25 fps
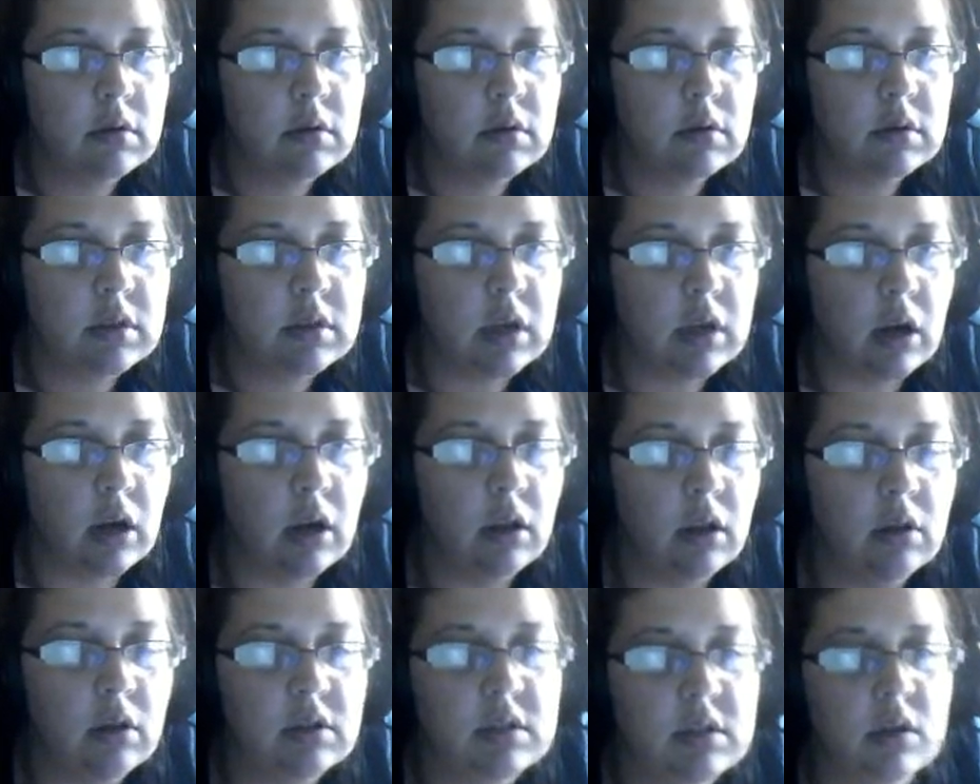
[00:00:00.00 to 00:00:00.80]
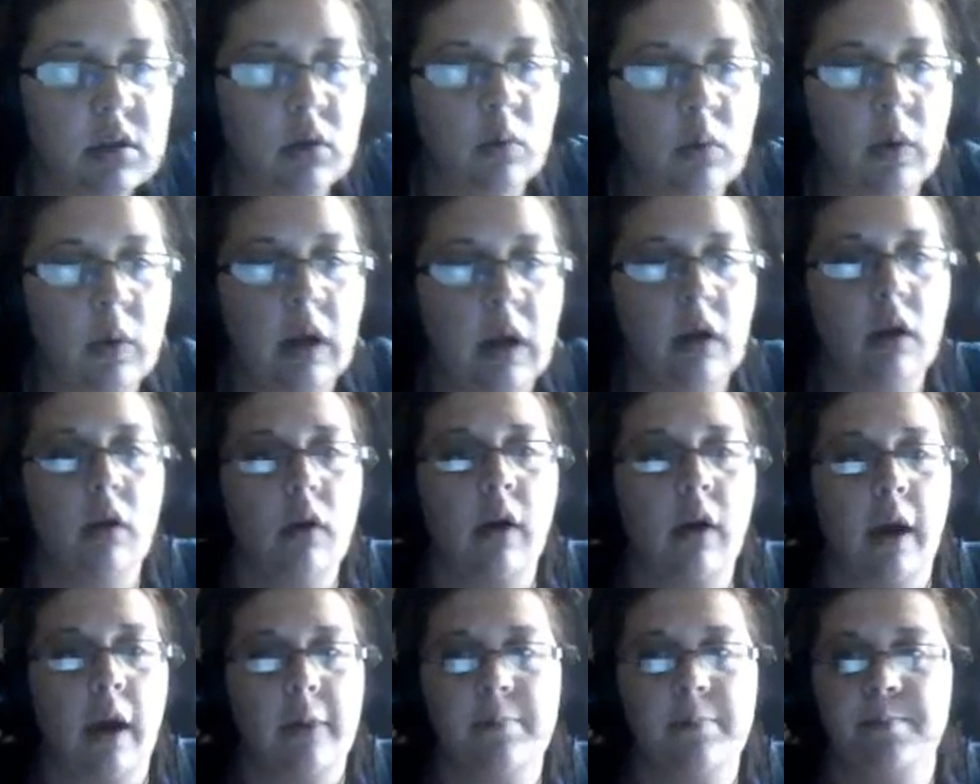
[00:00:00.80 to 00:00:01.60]
Sorry, it looks a little weird.
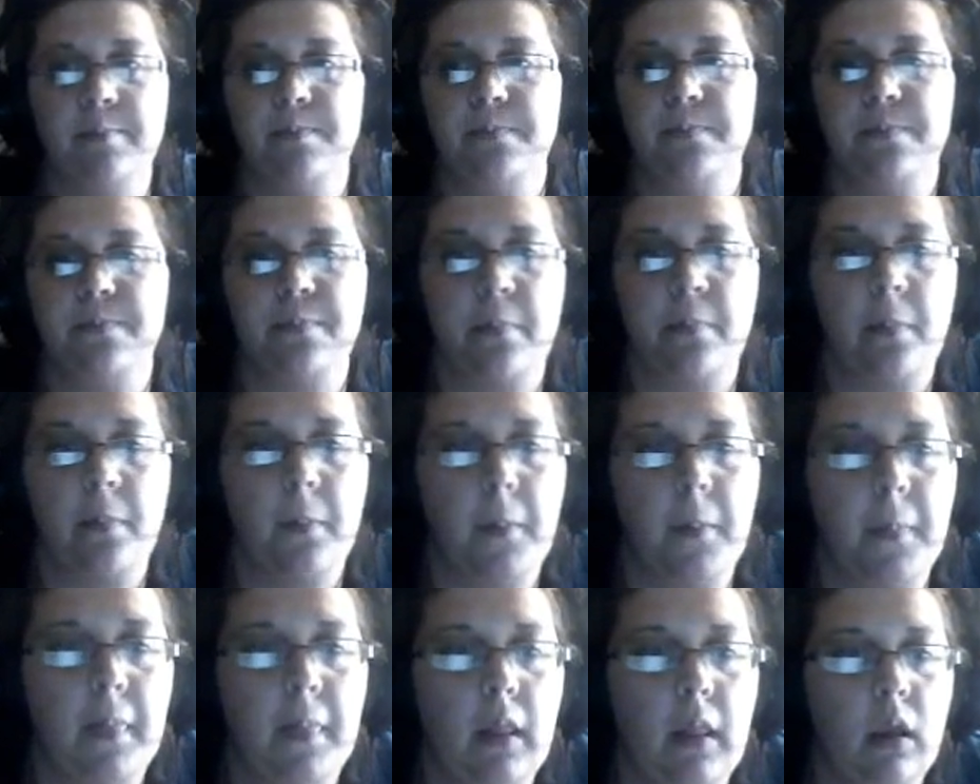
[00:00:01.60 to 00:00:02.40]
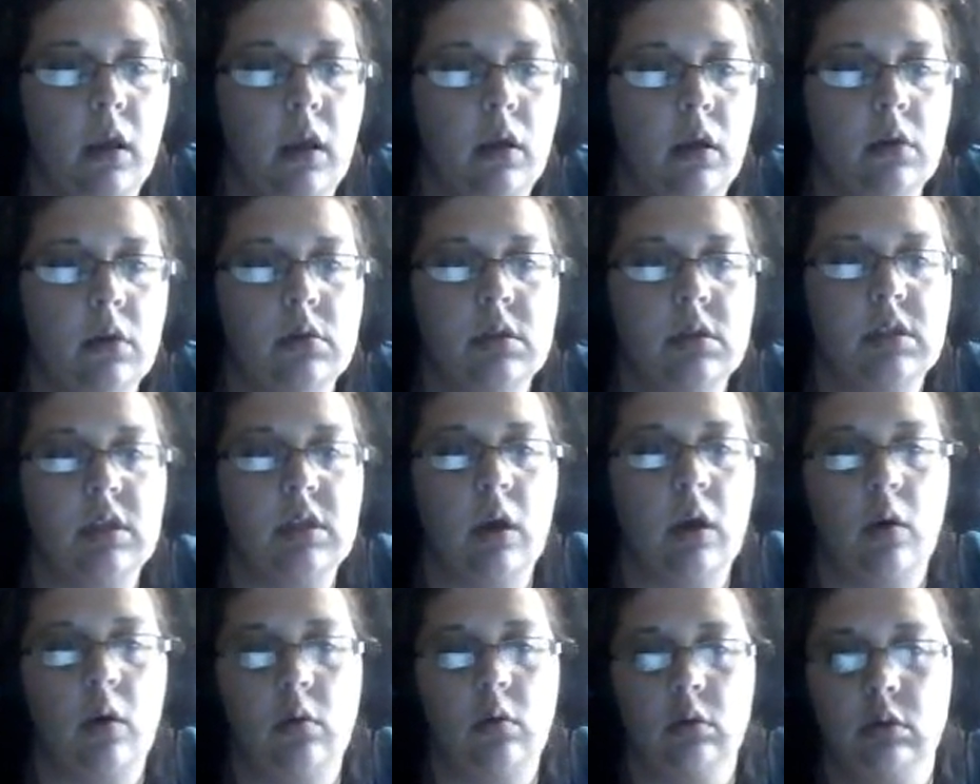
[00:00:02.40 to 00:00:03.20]
Okay,
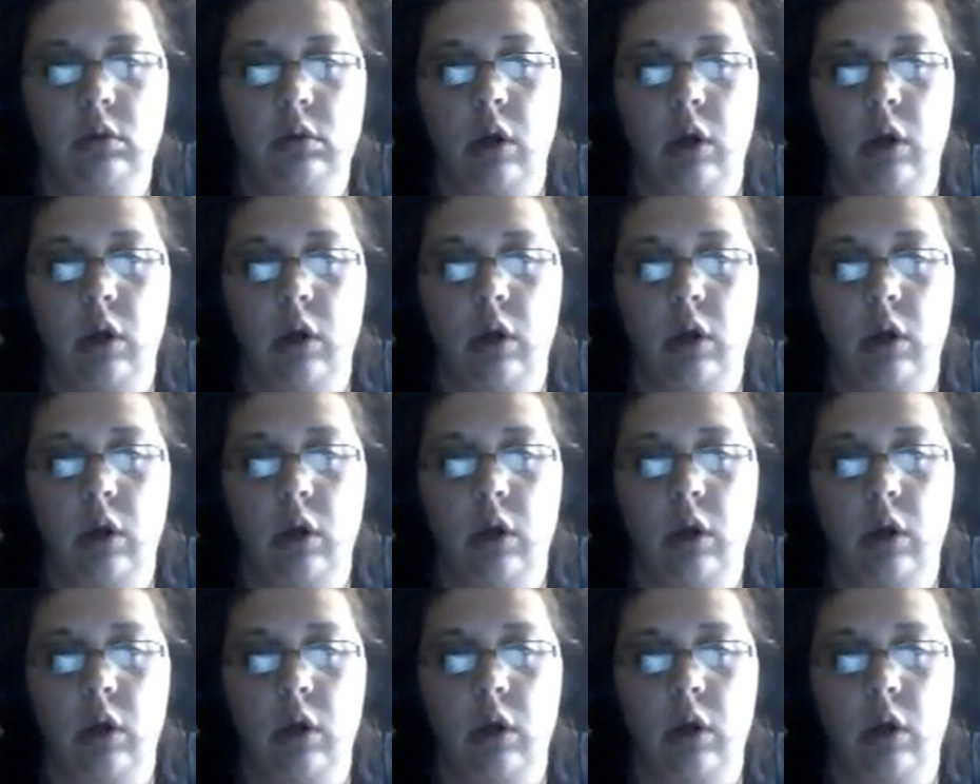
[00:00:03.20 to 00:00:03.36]
so